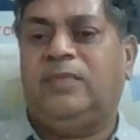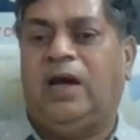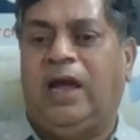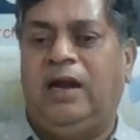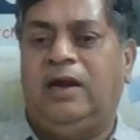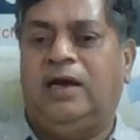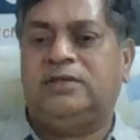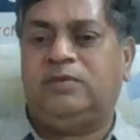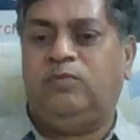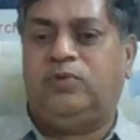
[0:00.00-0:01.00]
I'll
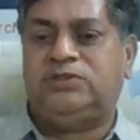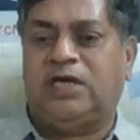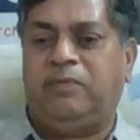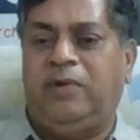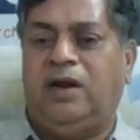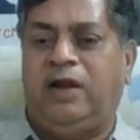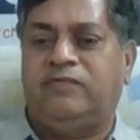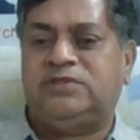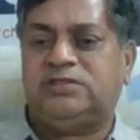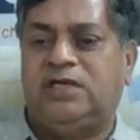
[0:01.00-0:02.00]
put checkmate on
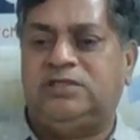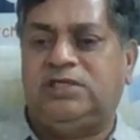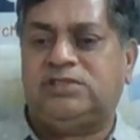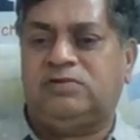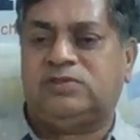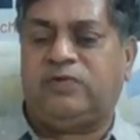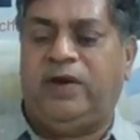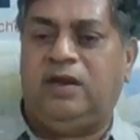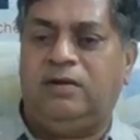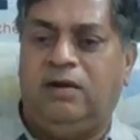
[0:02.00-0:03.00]
f6 and g7
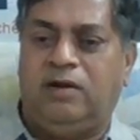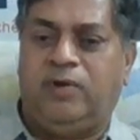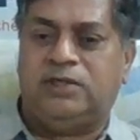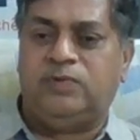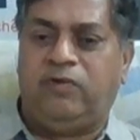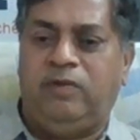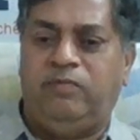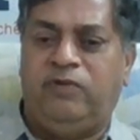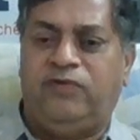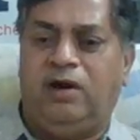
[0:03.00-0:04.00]
square, not possible. Queen
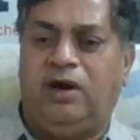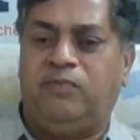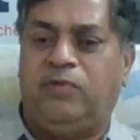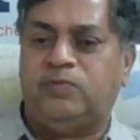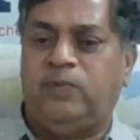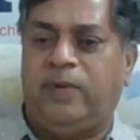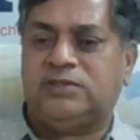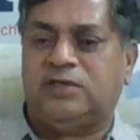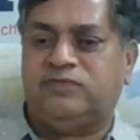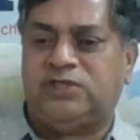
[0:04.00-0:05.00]
b4 not possible because
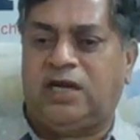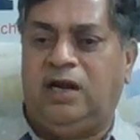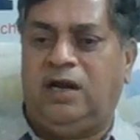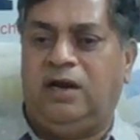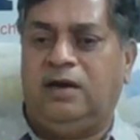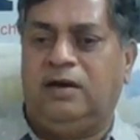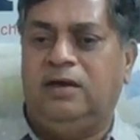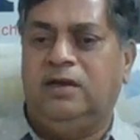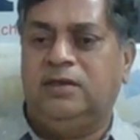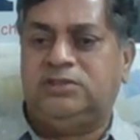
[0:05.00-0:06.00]
of check and
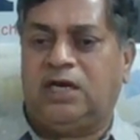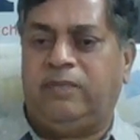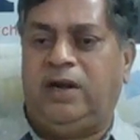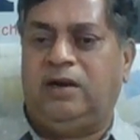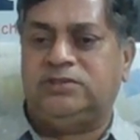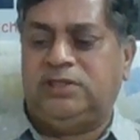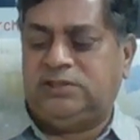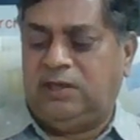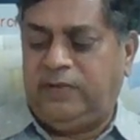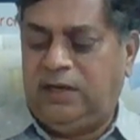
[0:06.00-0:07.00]
checkmate on
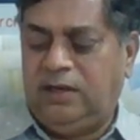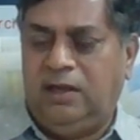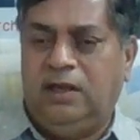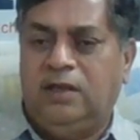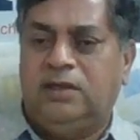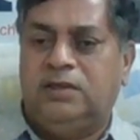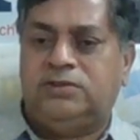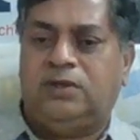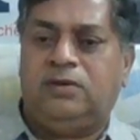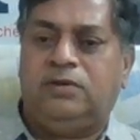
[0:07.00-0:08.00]
g7.
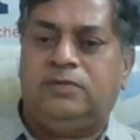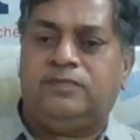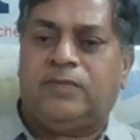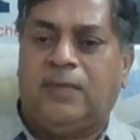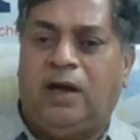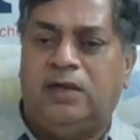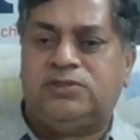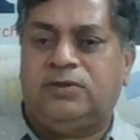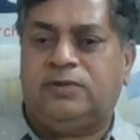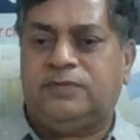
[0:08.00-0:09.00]
So
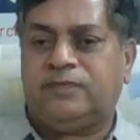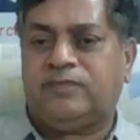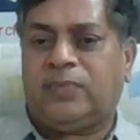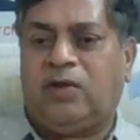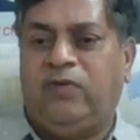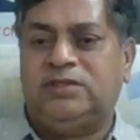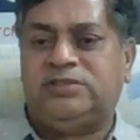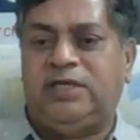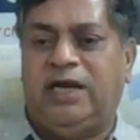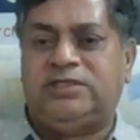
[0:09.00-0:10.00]
also queen
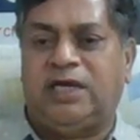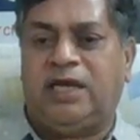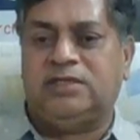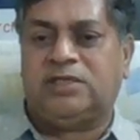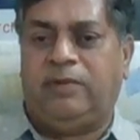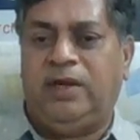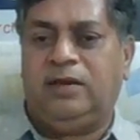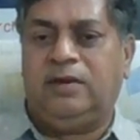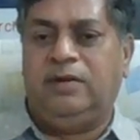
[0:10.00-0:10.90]
c8 check is coming.